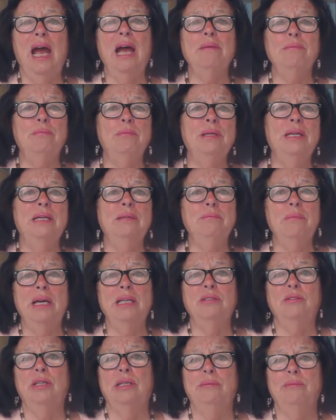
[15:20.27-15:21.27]
help me in
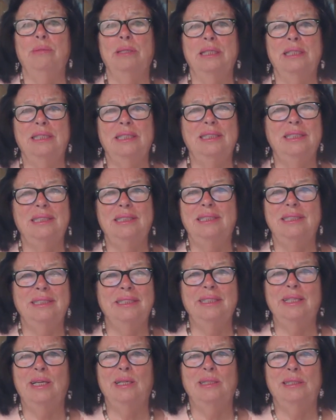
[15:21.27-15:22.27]
my dream.
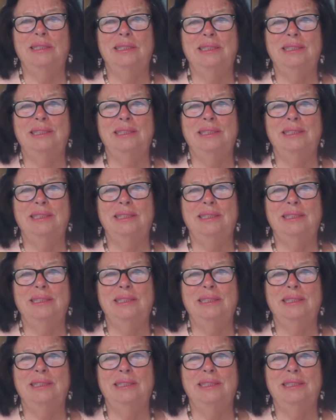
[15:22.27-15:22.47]
No.